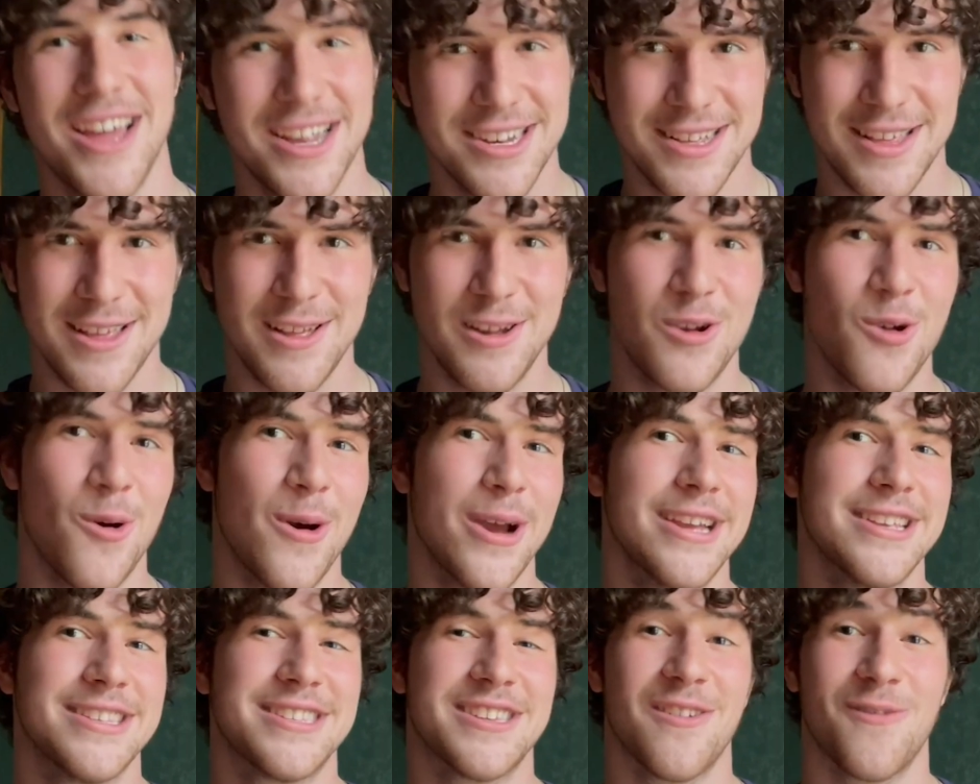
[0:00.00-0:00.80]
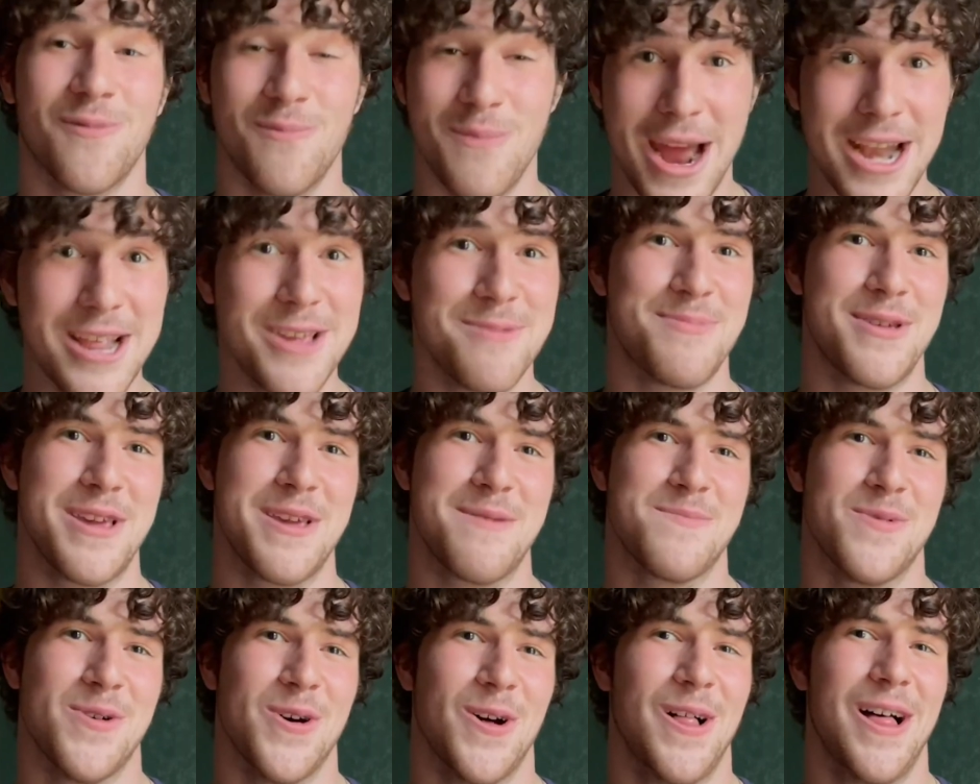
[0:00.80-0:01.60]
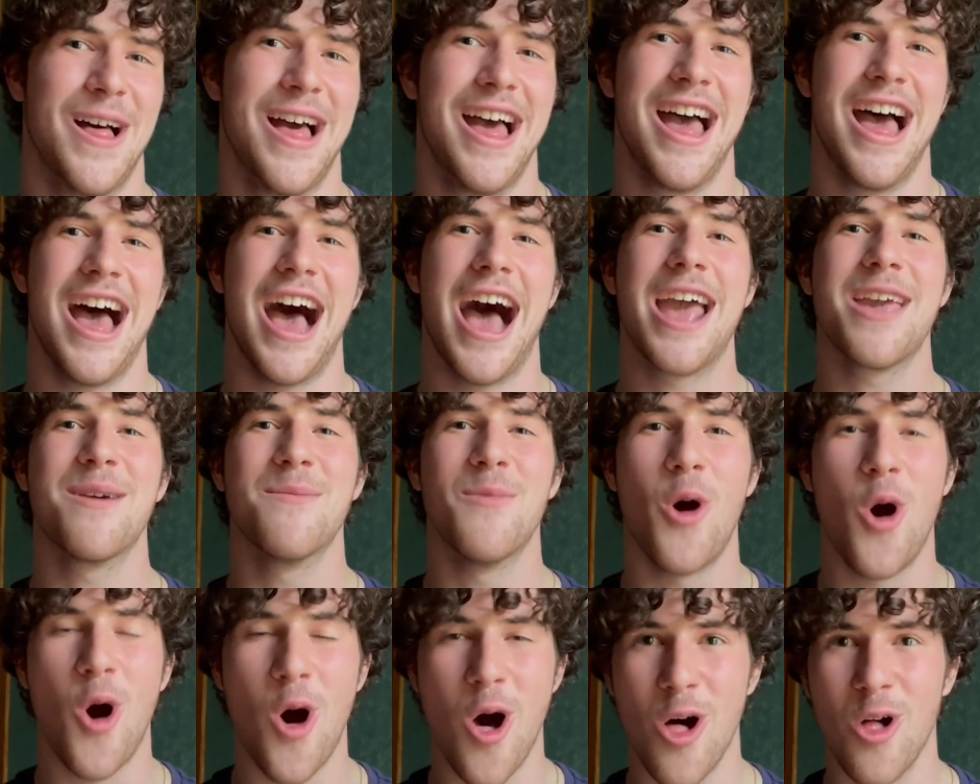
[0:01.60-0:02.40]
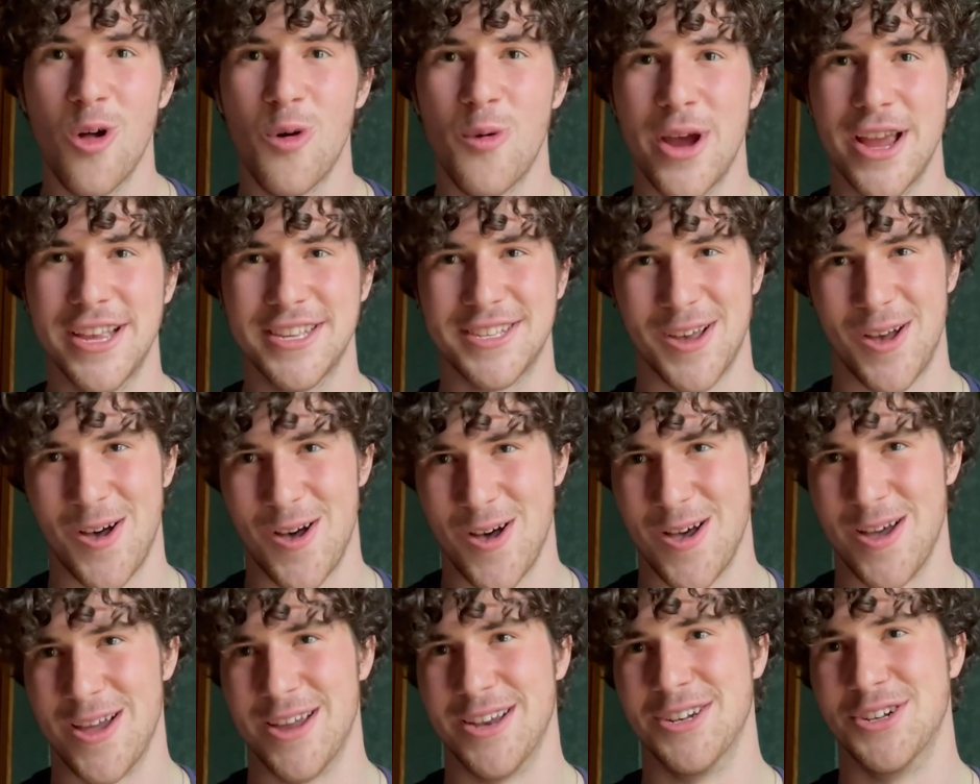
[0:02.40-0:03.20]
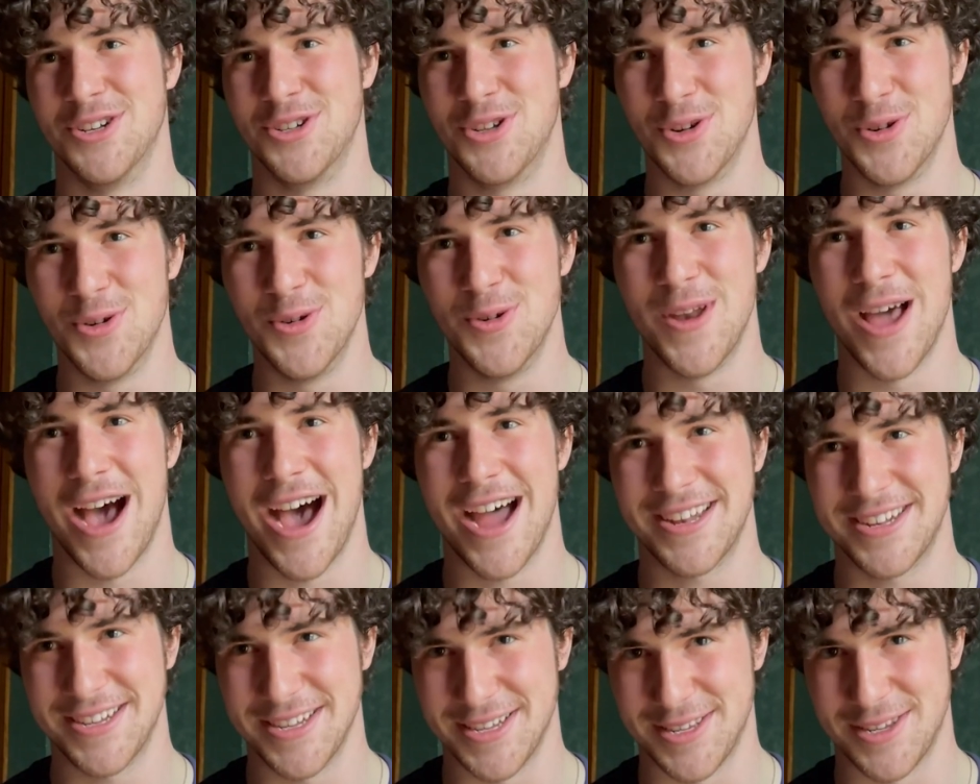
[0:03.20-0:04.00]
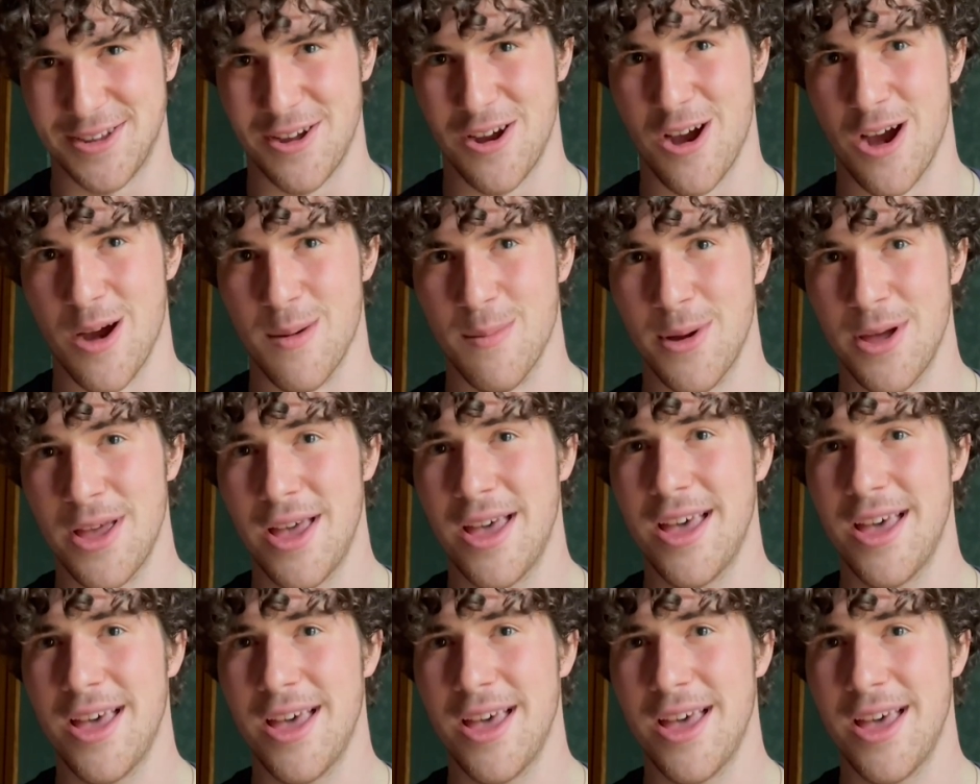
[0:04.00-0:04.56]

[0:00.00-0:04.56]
To the annoyance of many people, I am always on Do Not Disturb,